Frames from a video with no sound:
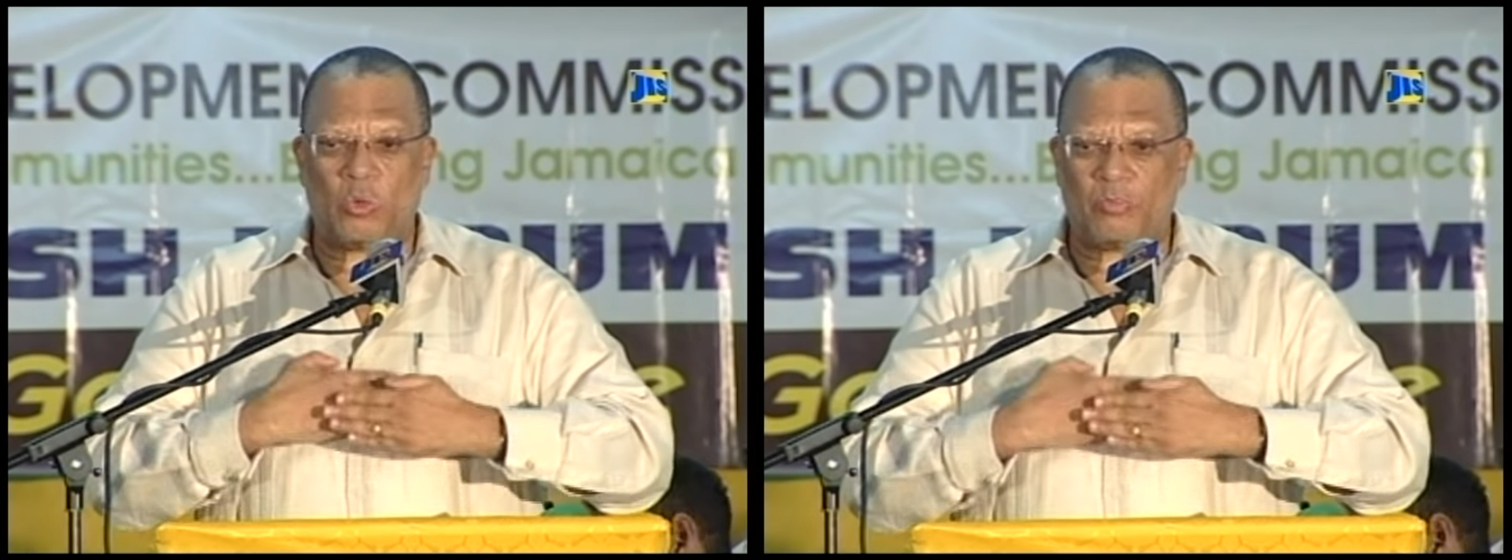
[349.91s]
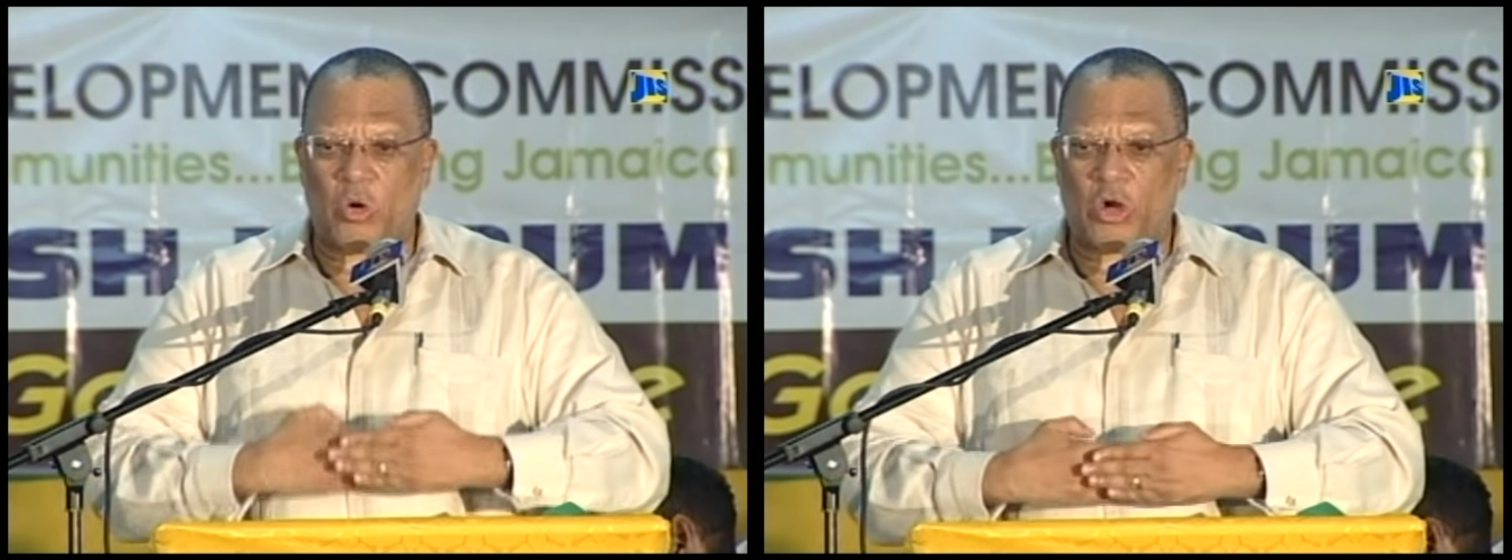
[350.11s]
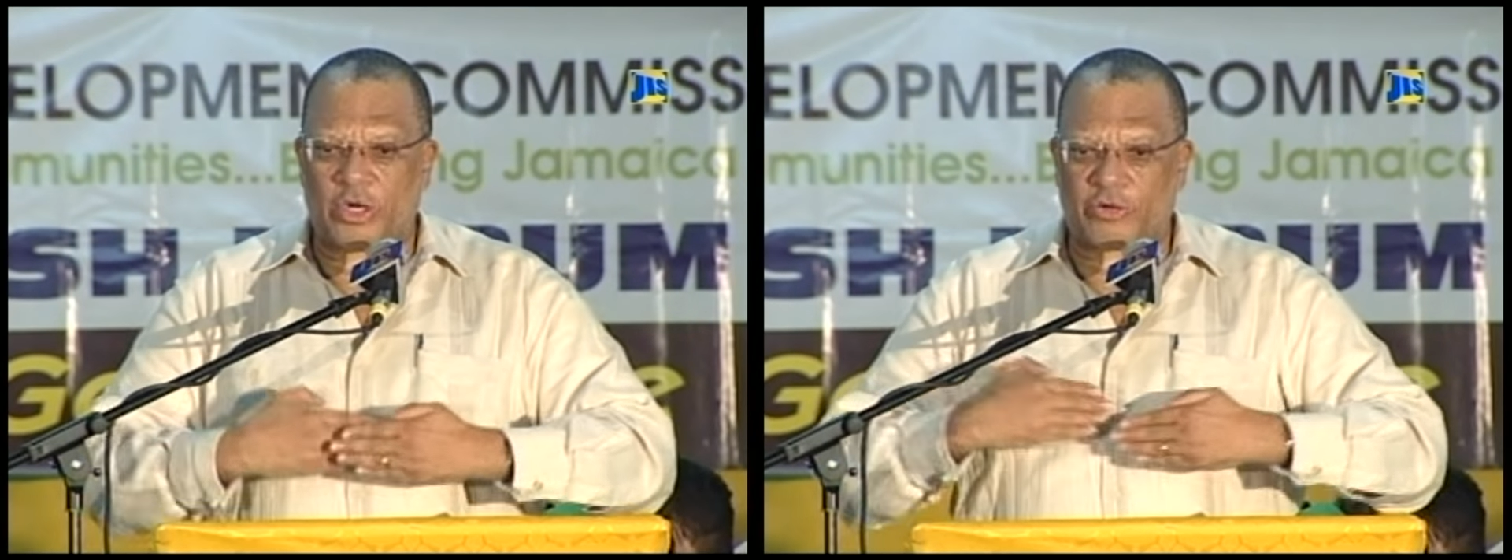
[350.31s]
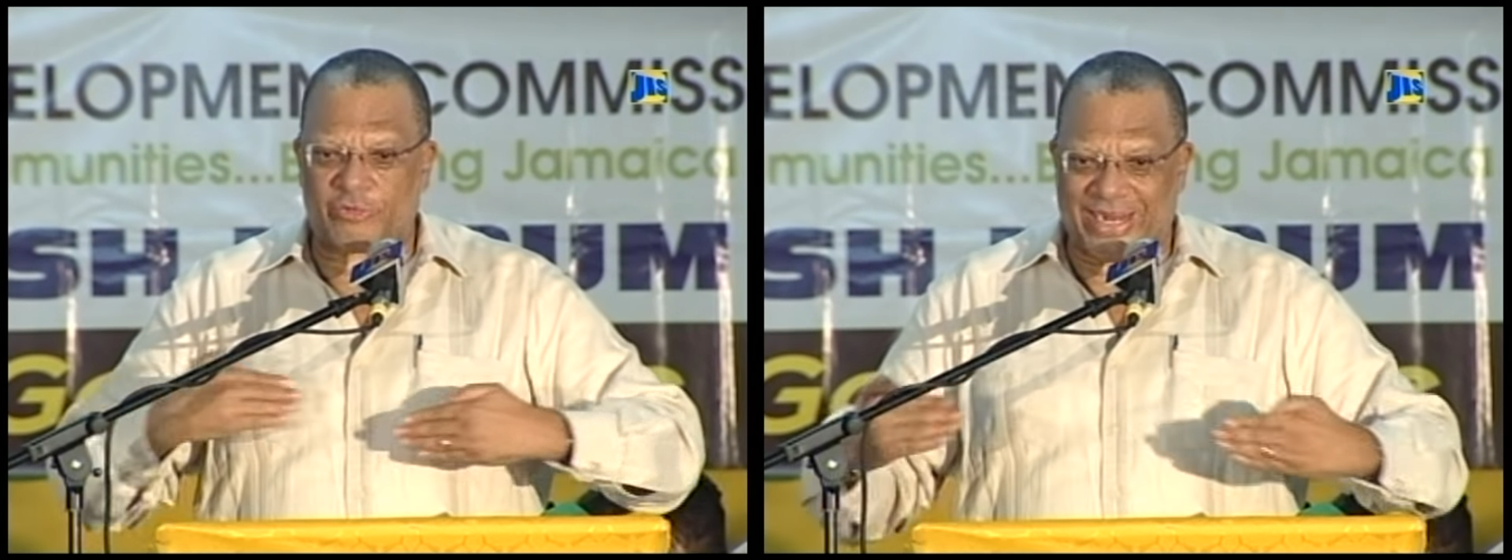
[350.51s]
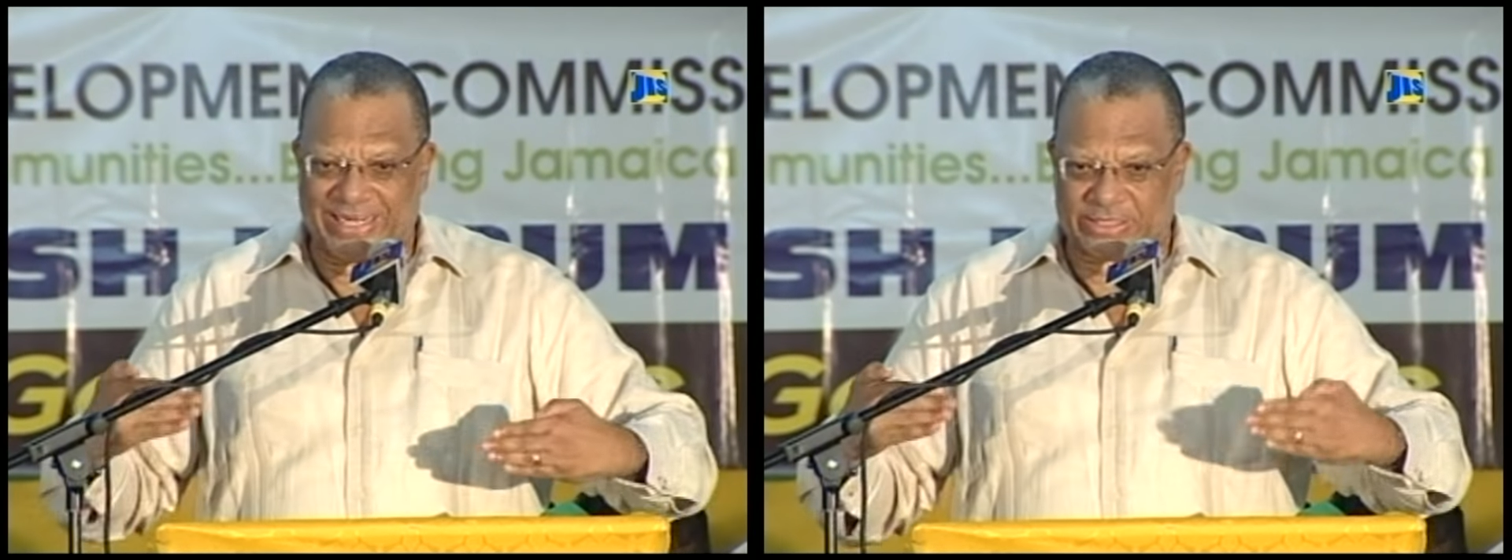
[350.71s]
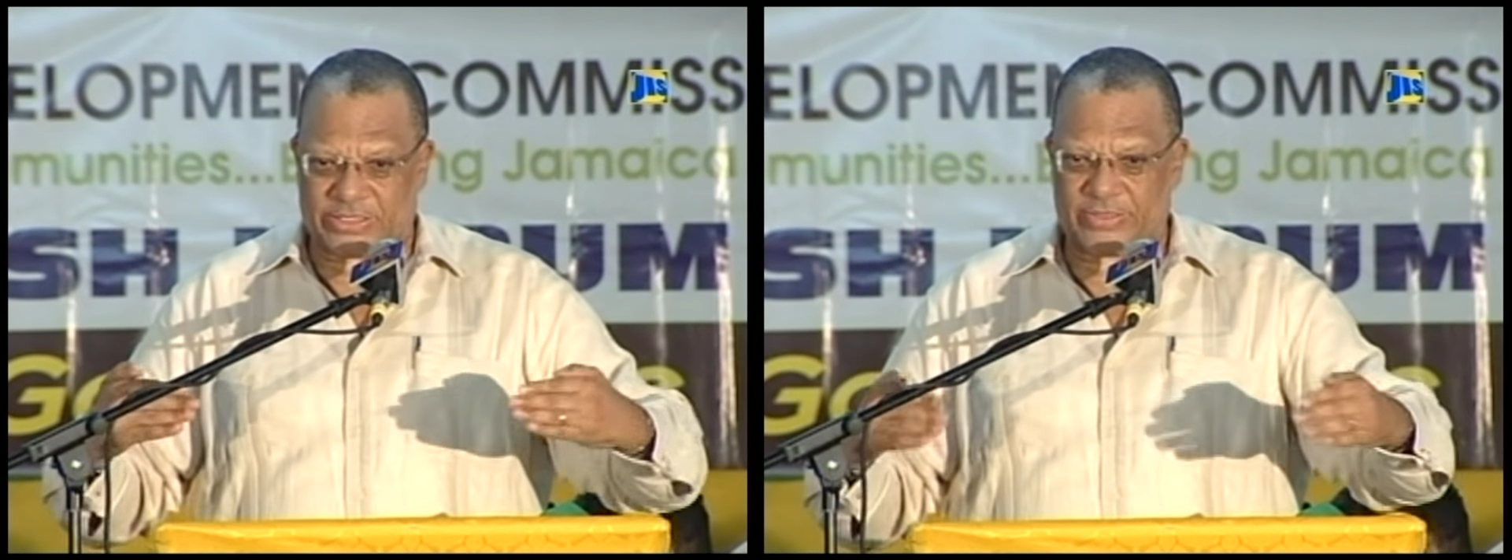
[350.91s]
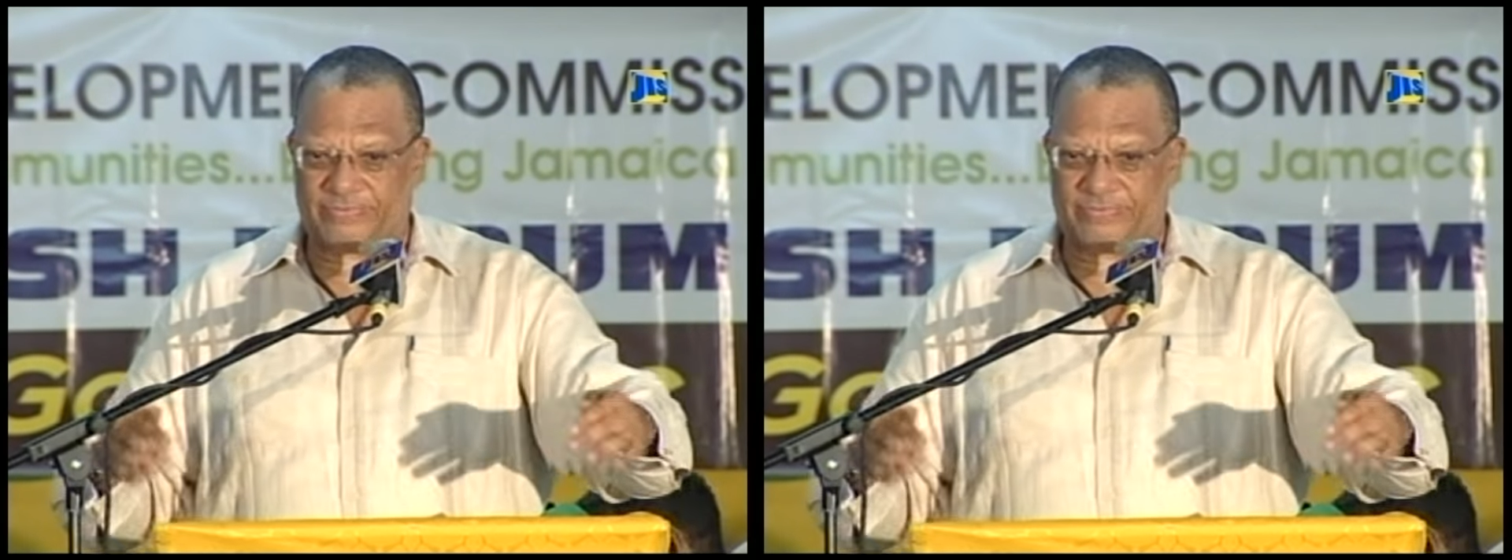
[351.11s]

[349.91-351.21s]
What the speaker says: more credit.